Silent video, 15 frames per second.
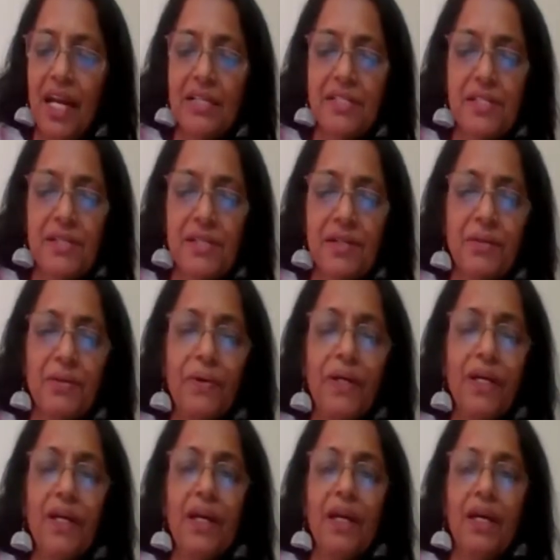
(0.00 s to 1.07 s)
Gladstone.
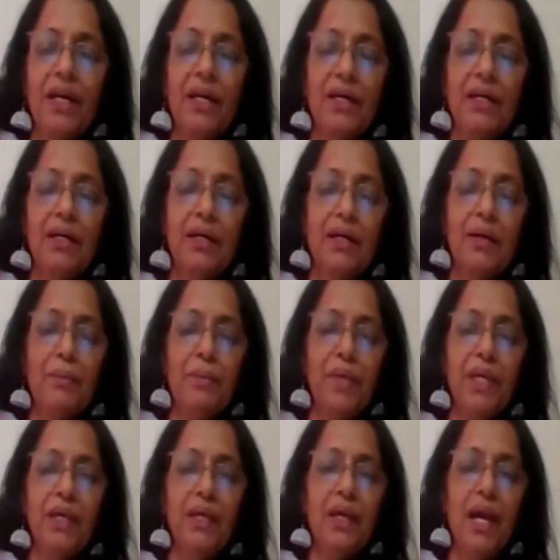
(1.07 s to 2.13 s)

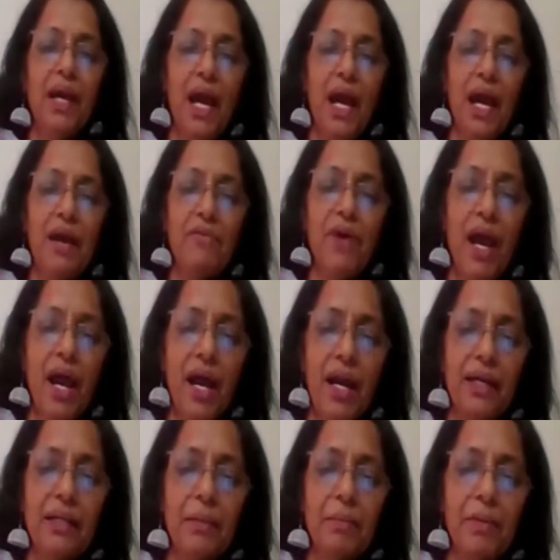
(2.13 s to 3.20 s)
We have
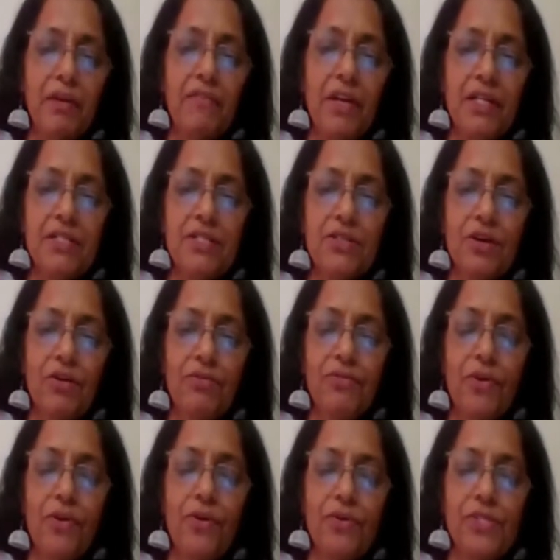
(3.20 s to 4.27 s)
had the privilege of
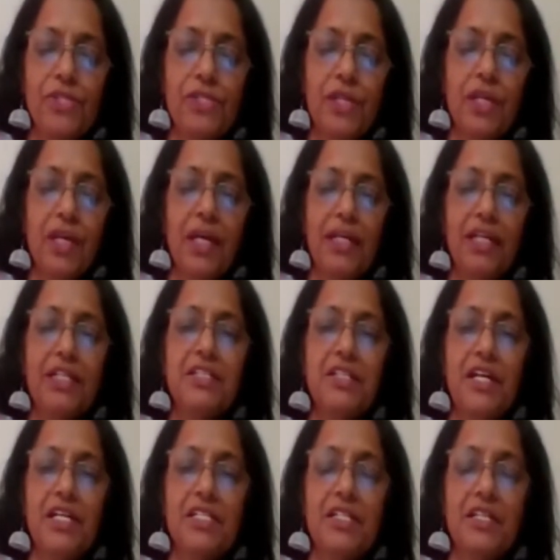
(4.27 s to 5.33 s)
hosting an
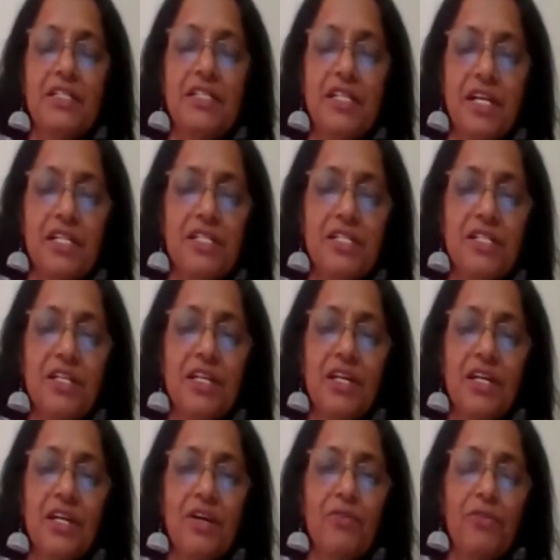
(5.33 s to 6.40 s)
international judge
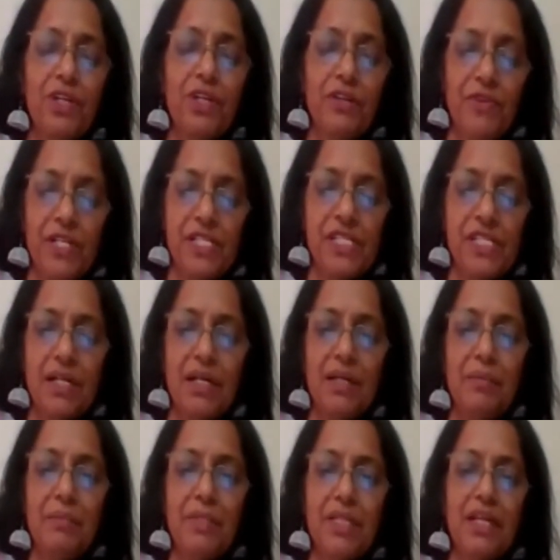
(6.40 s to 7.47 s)
for the first
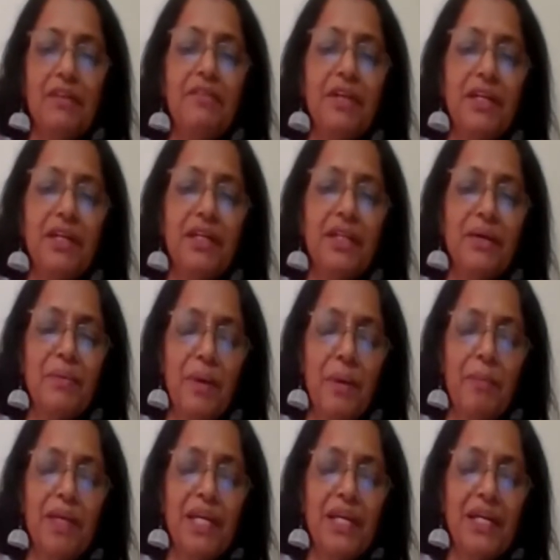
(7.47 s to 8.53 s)
time delivering the
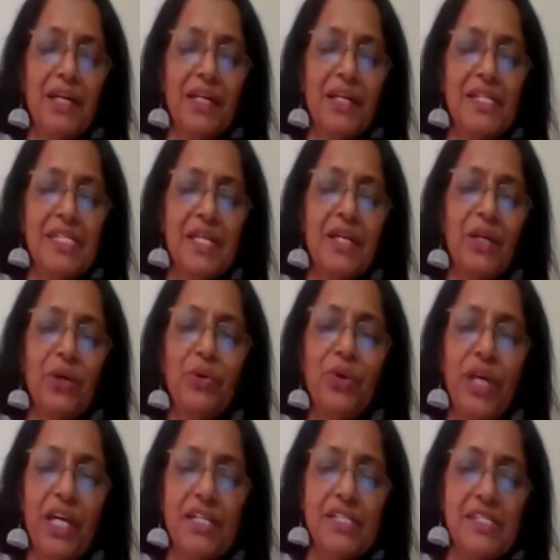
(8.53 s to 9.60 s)
webinar. Sir, you
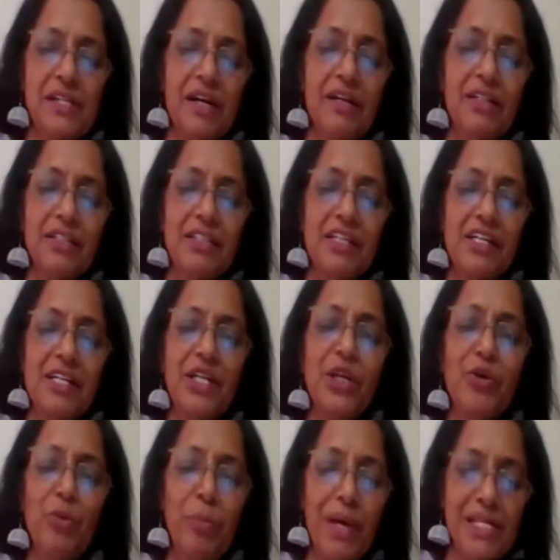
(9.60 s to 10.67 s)
kickstart a
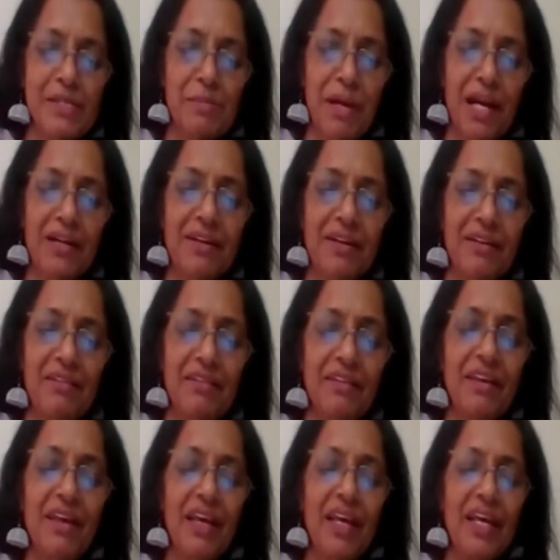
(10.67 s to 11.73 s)
new best practice
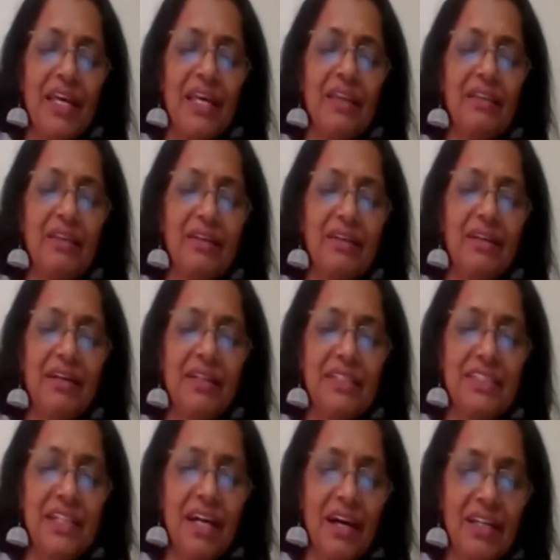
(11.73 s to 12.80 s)
in the
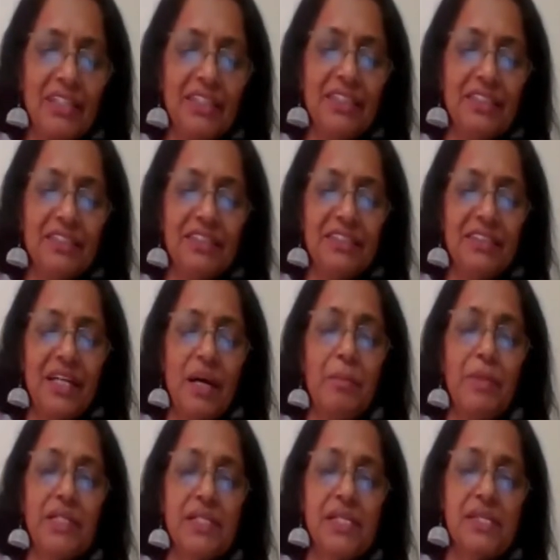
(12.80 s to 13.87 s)
challenges
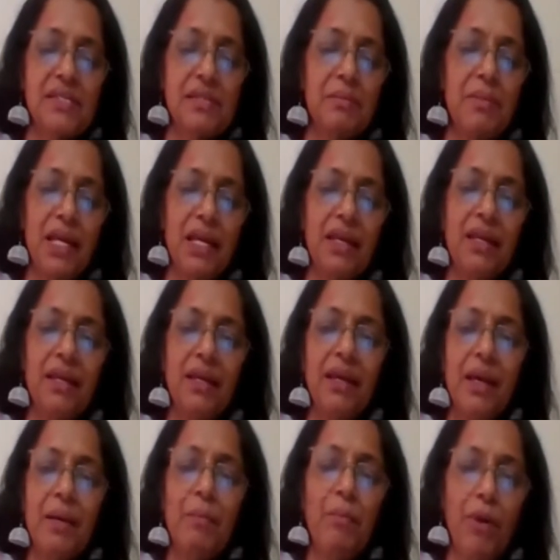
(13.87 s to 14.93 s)
amidst
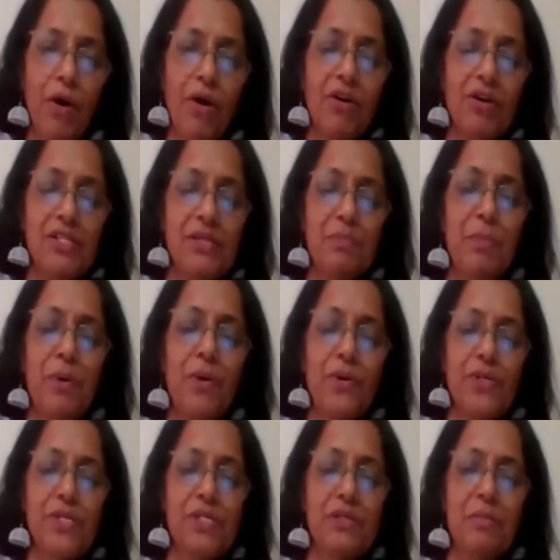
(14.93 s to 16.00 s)
many blocks
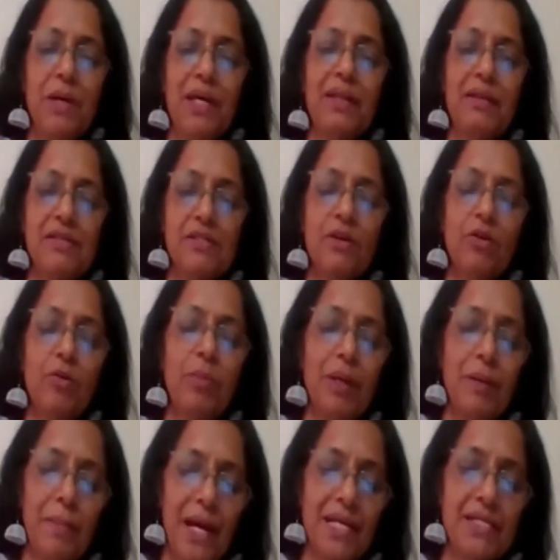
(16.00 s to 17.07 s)
posed by this
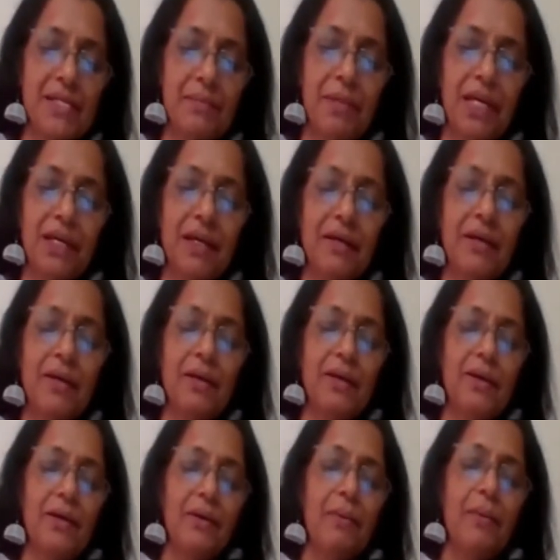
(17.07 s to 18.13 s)
global pandemic.
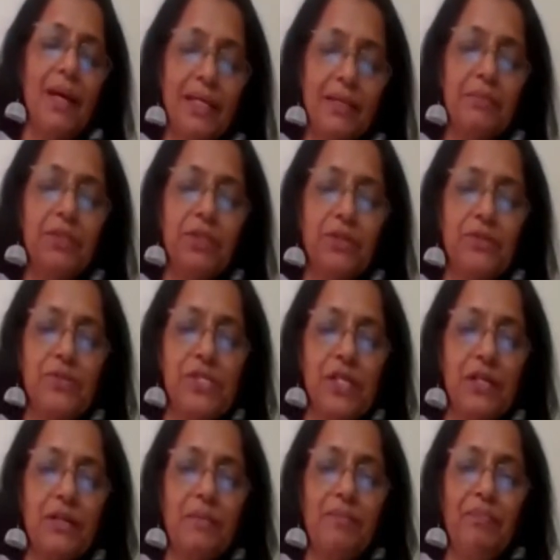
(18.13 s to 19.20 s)
Welcome to you,
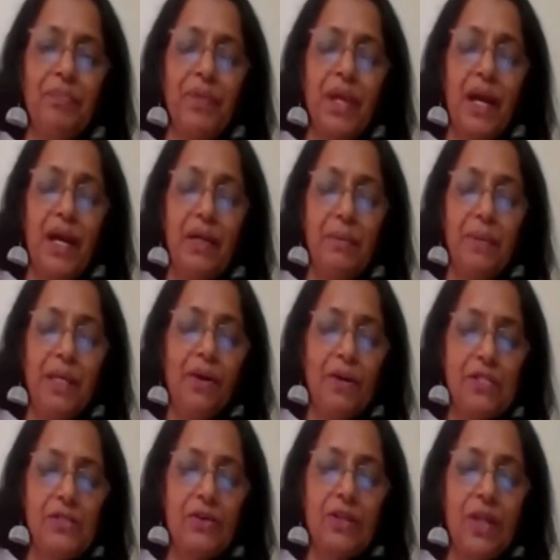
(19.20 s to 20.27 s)
sir. And we
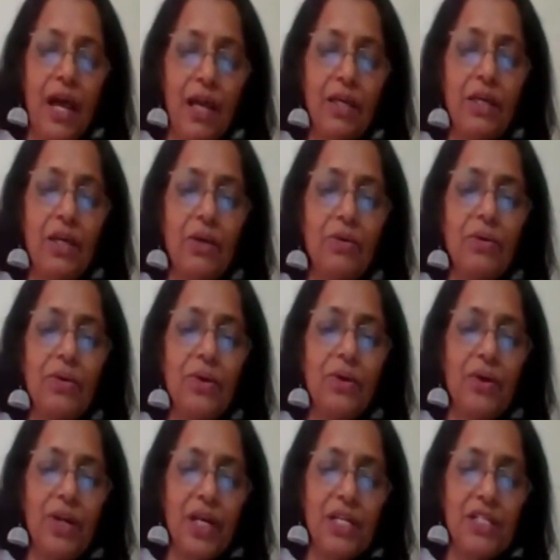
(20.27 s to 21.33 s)
also thank you,
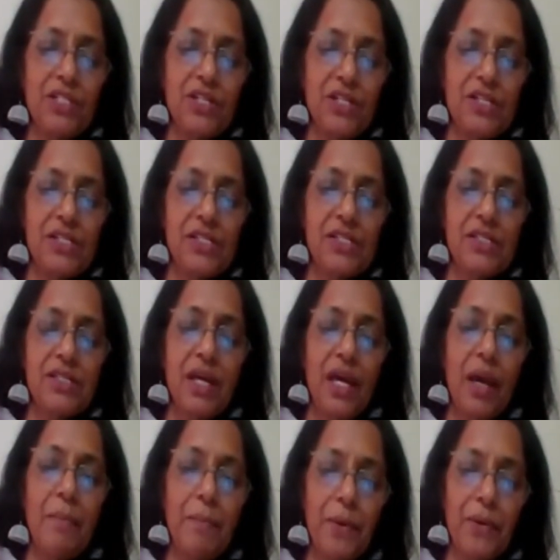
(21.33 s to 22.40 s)
your gracious
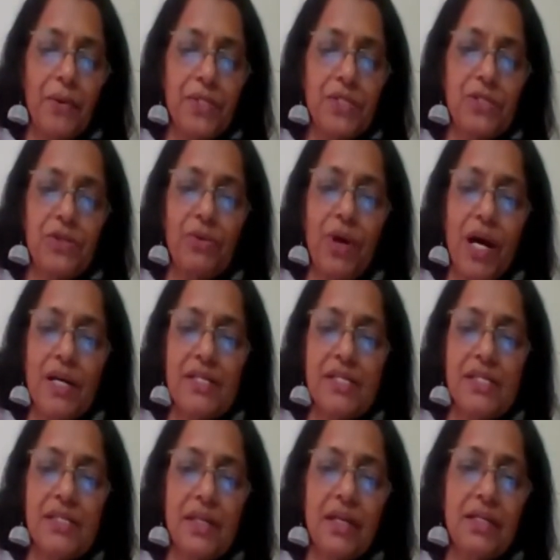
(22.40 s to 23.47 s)
approach to
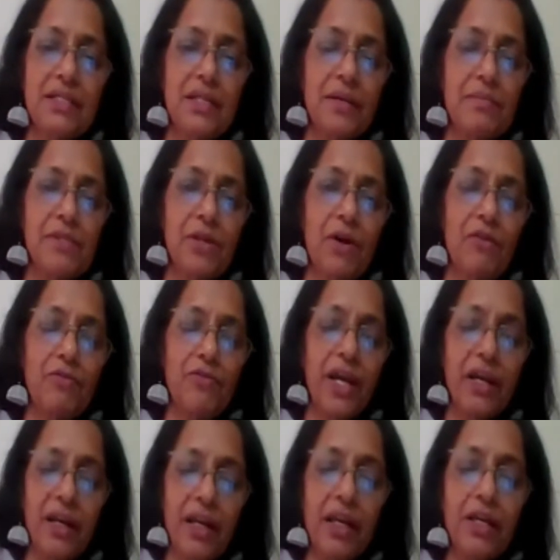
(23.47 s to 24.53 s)
us in terms of
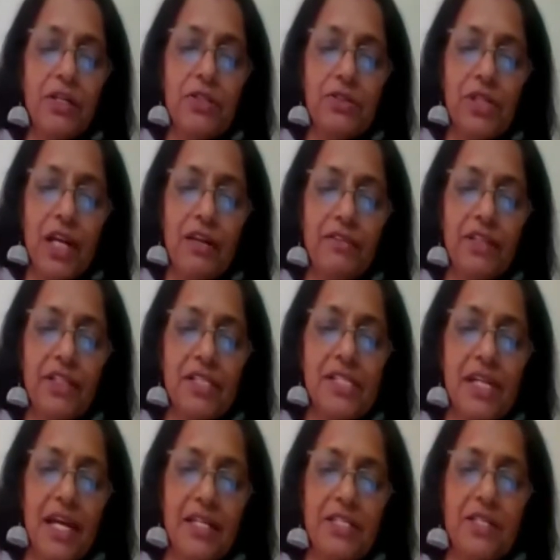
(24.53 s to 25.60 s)
agreeing to deliver
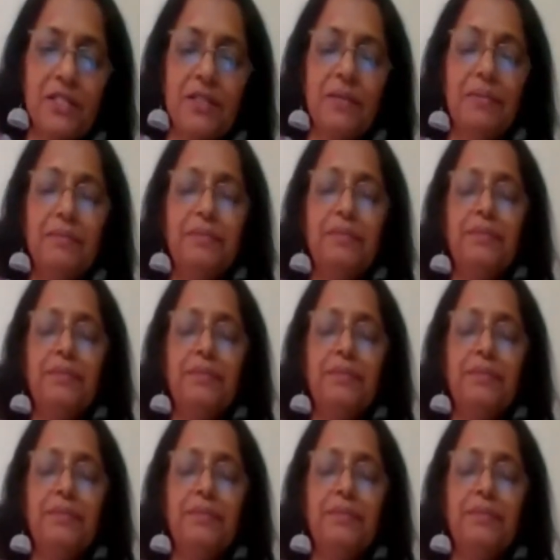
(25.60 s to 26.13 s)
this lecture.